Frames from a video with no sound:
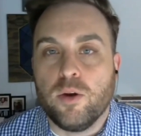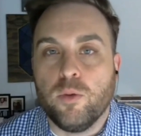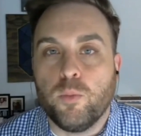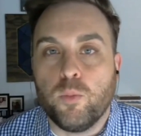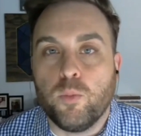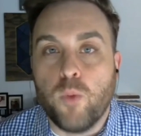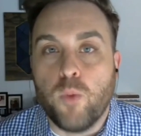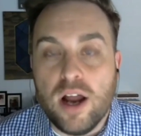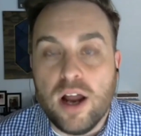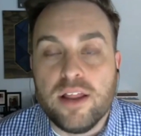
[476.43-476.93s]

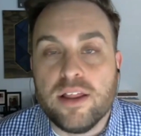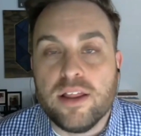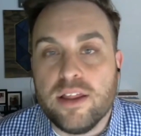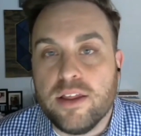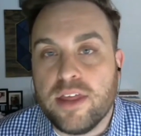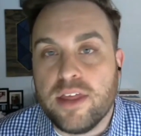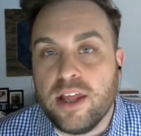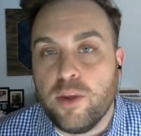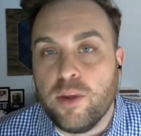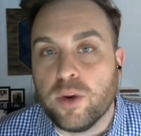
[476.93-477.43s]
One
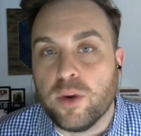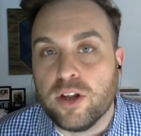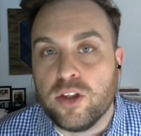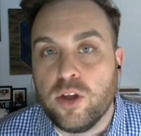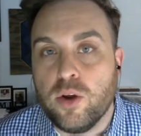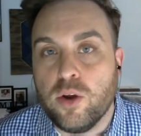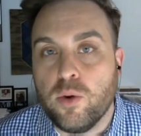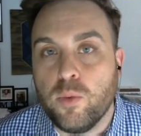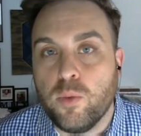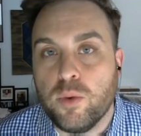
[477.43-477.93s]
thing you want to
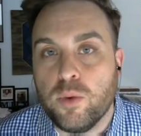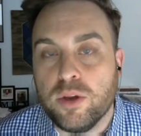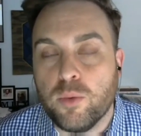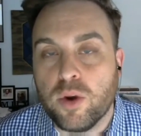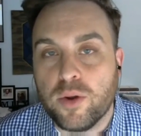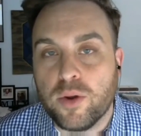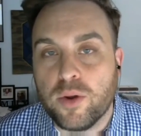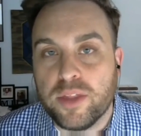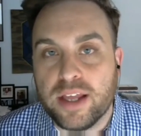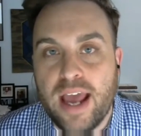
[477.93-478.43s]
do when you
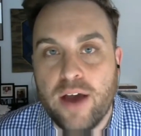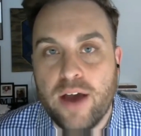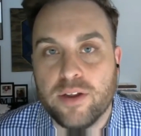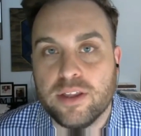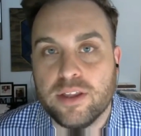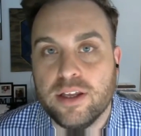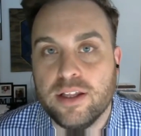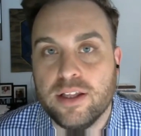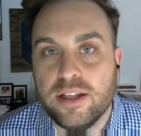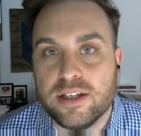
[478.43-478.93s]
work with an
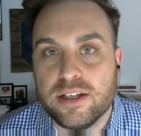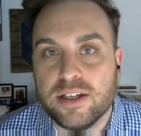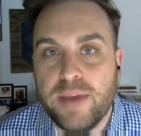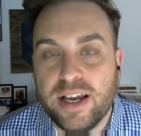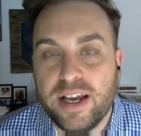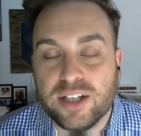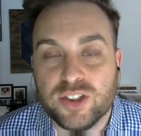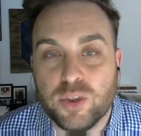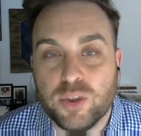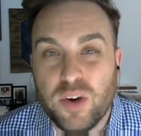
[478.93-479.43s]
accountant is
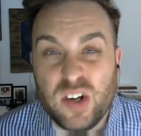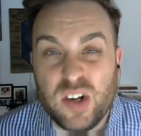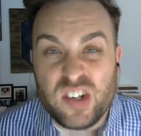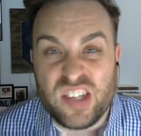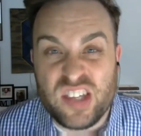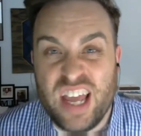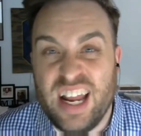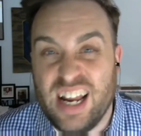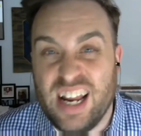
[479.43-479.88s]
making sure we're staying